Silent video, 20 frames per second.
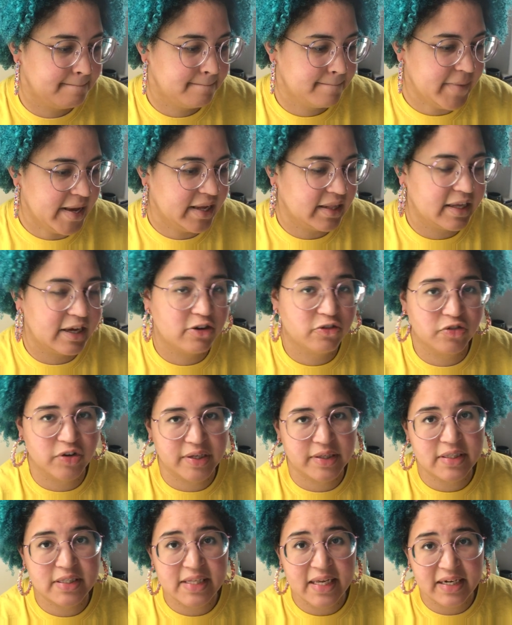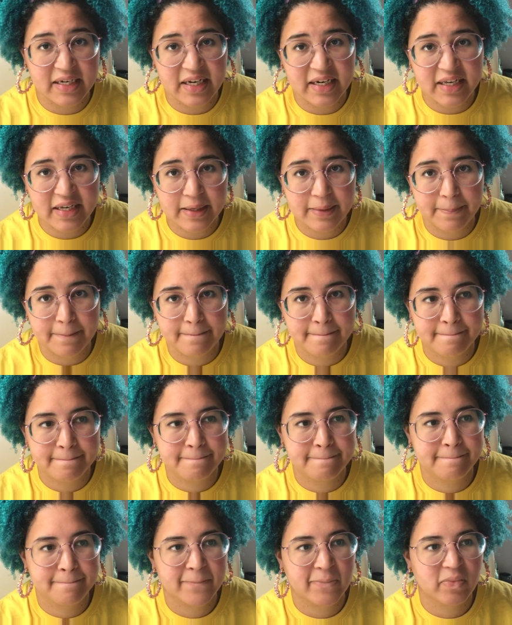bailout funds that need it,
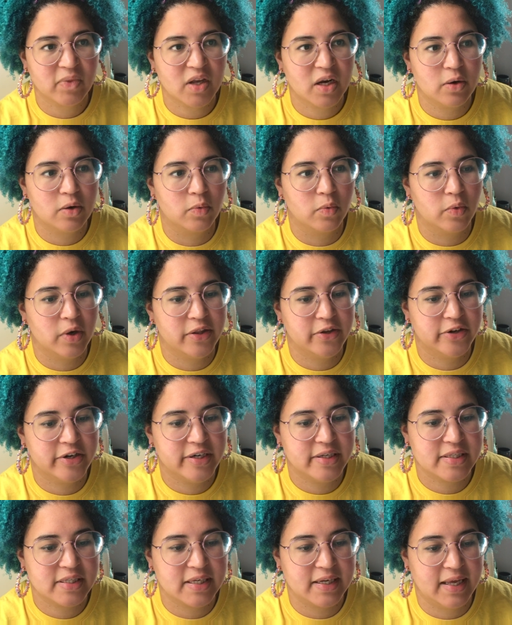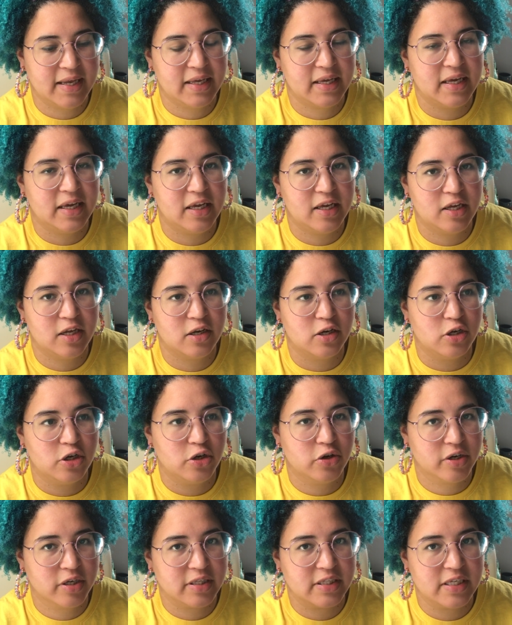whether it's Connecticut,
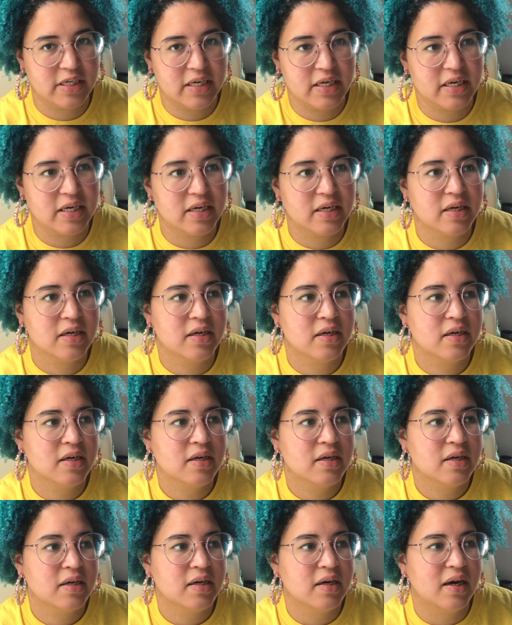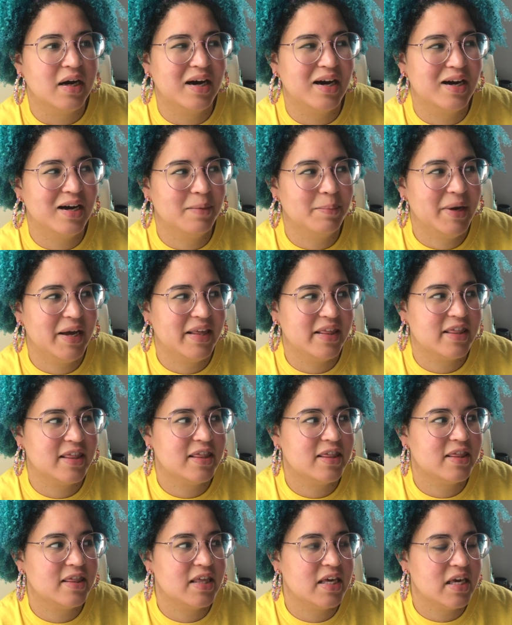New York City. Um, I
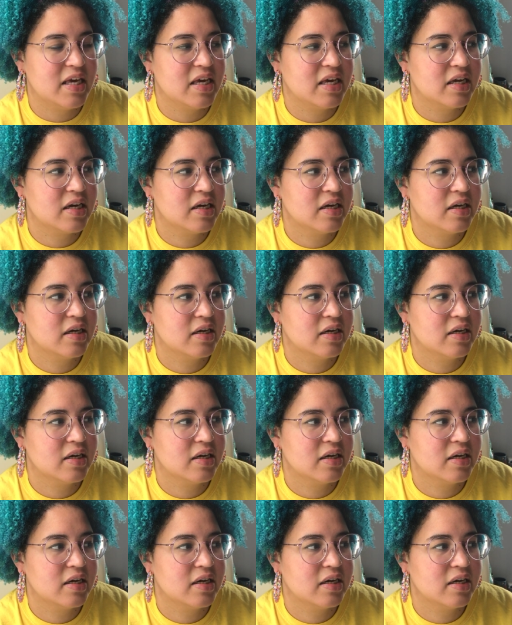think